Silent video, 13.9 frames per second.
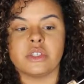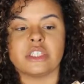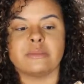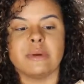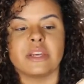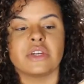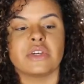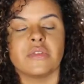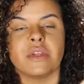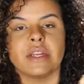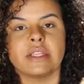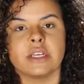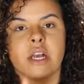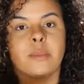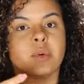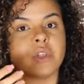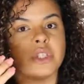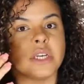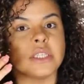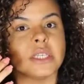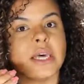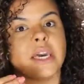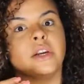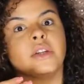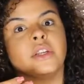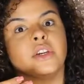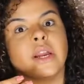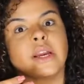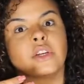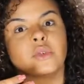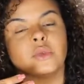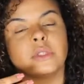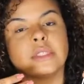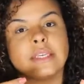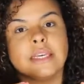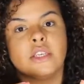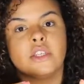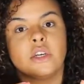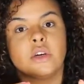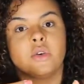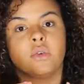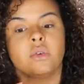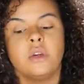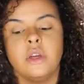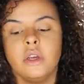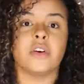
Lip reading: Just make sure that it's a couple shades lighter than your actual skin tone.